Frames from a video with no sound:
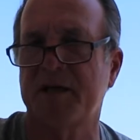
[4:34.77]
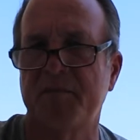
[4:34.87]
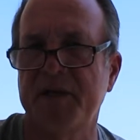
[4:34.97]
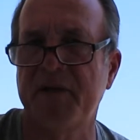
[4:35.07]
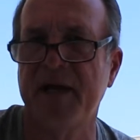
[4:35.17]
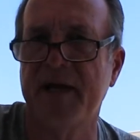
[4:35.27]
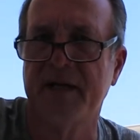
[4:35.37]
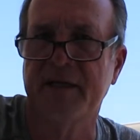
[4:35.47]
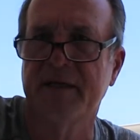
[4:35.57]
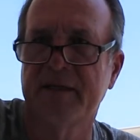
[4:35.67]
could be that.
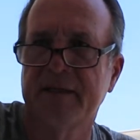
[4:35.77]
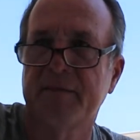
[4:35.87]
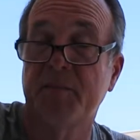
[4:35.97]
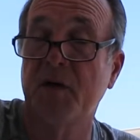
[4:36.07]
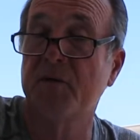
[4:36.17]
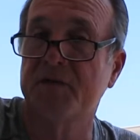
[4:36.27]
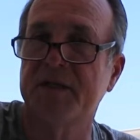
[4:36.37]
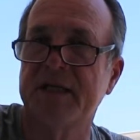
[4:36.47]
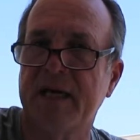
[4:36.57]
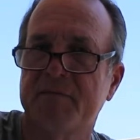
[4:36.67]
And
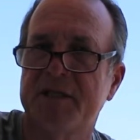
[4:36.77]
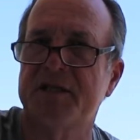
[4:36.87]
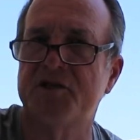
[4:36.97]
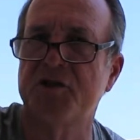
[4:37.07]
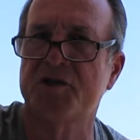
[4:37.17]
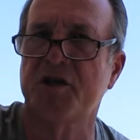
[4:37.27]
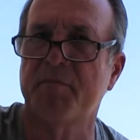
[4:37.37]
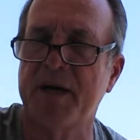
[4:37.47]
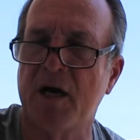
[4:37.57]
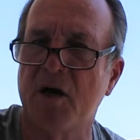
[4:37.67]
oftentimes it's just
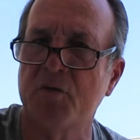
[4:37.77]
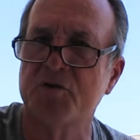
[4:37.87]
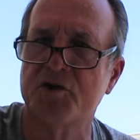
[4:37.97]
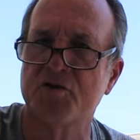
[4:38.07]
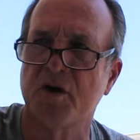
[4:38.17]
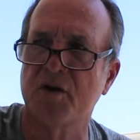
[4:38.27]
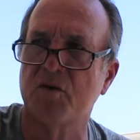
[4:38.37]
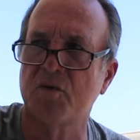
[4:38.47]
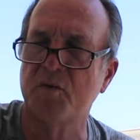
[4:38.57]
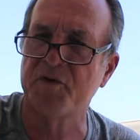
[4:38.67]
my own struggle
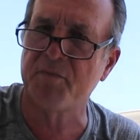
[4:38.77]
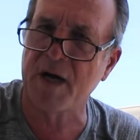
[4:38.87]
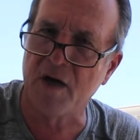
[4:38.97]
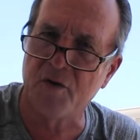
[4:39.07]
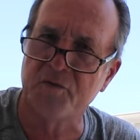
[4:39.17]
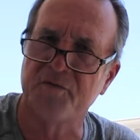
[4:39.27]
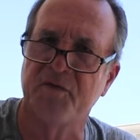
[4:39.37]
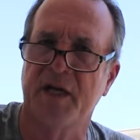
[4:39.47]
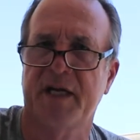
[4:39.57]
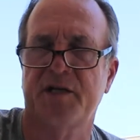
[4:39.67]
with my own
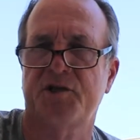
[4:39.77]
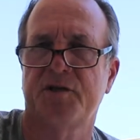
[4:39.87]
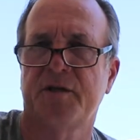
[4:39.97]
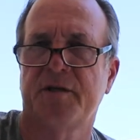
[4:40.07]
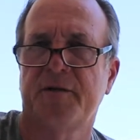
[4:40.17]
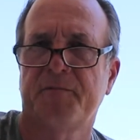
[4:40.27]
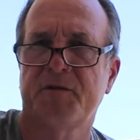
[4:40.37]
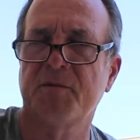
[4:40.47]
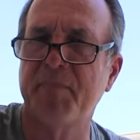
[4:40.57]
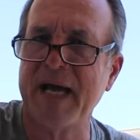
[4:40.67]
flesh.
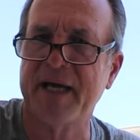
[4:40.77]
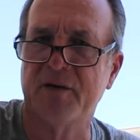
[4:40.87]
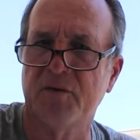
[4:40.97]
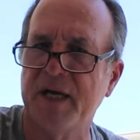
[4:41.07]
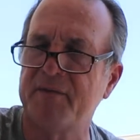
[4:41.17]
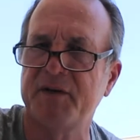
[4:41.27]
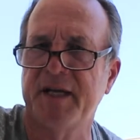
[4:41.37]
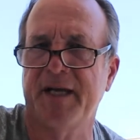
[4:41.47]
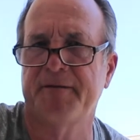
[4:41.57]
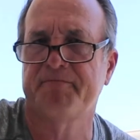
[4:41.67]
It's a battle every day.